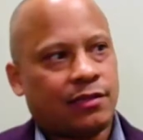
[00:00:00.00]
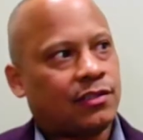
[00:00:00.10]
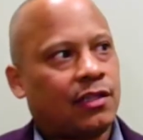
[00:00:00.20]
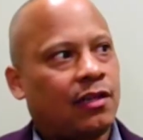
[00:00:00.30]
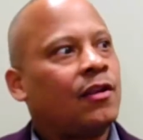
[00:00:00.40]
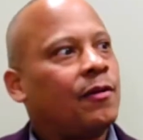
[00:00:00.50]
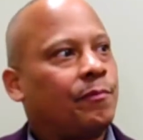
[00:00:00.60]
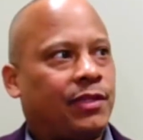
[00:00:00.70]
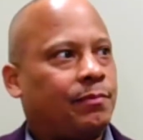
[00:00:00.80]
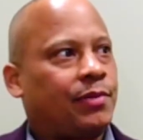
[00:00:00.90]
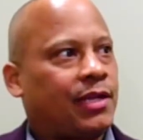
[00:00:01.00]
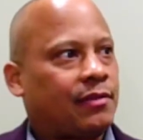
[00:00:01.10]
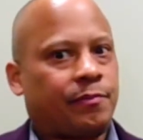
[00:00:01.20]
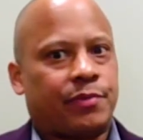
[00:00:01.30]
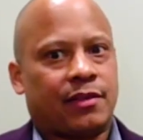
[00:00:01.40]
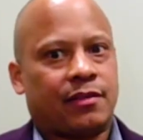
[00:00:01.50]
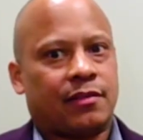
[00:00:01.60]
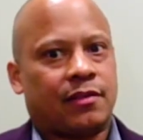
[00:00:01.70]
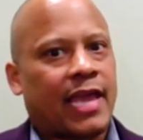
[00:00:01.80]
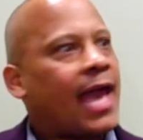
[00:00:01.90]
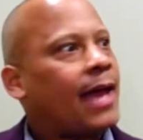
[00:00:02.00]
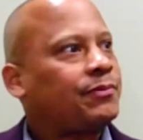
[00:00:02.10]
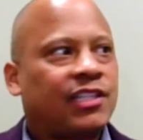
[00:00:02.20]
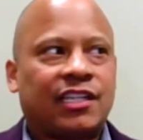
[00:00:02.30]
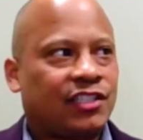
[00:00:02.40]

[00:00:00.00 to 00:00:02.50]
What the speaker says: picking on Zillow, but the apps